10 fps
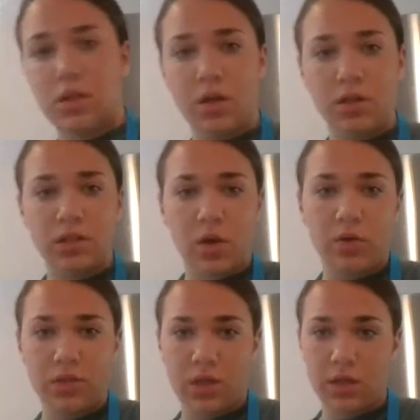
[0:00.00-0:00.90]

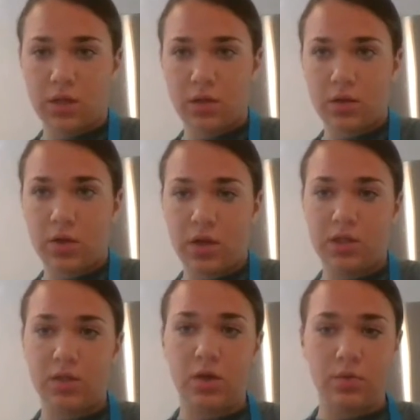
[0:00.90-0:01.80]
scones on the cookie
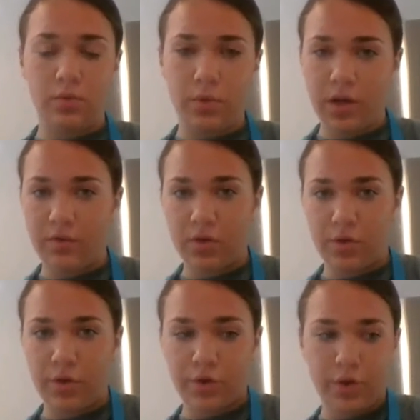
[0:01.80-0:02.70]
or whatever
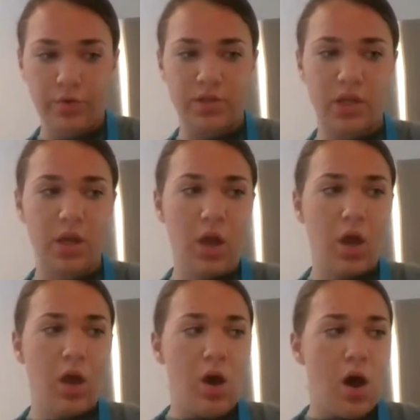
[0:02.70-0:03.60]
you're using
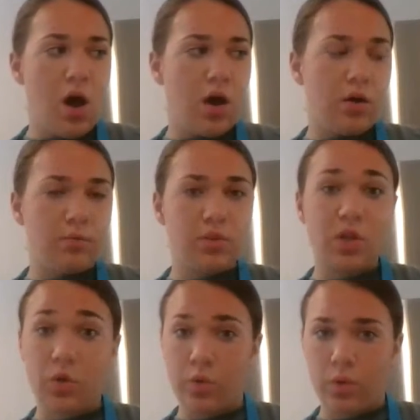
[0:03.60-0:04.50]
to
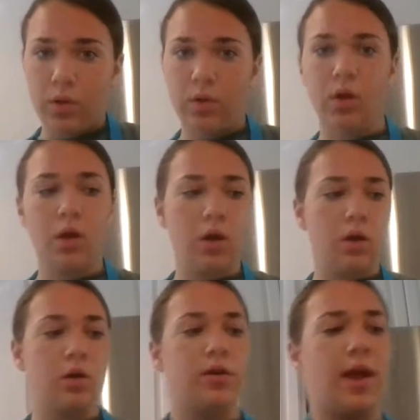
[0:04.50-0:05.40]
cool.
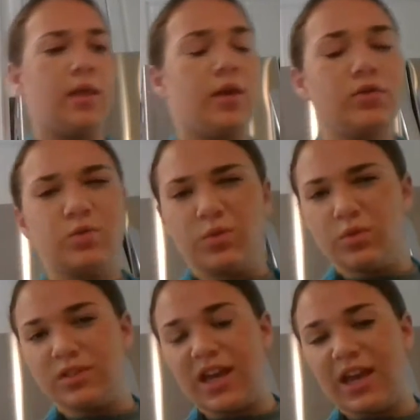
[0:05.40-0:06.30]
And those will
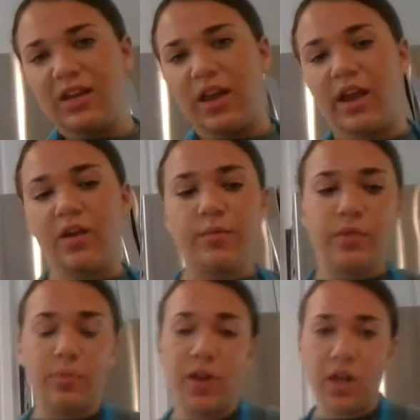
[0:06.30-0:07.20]
take, like,
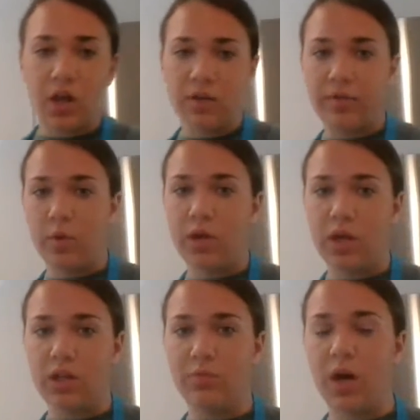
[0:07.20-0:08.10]
depending on if you want to
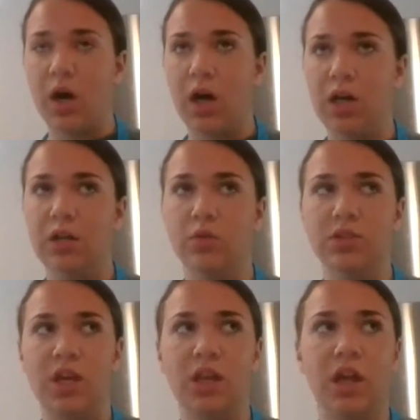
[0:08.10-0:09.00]
eat them hot, it will
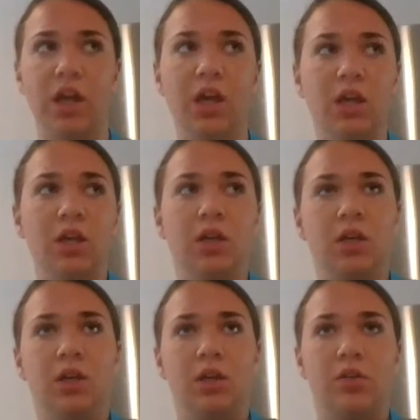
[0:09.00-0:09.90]
take like
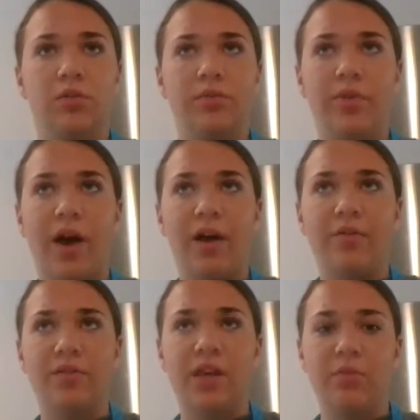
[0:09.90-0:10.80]

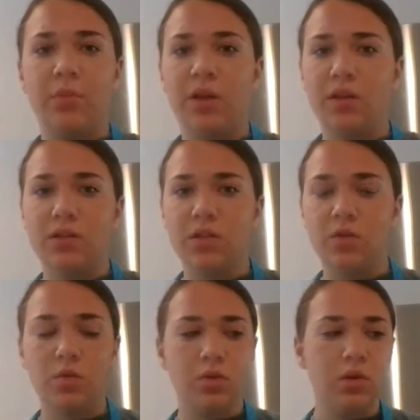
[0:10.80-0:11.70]
5-10 minutes to
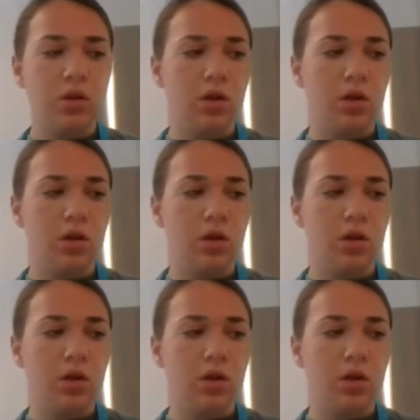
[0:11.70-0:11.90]
cool.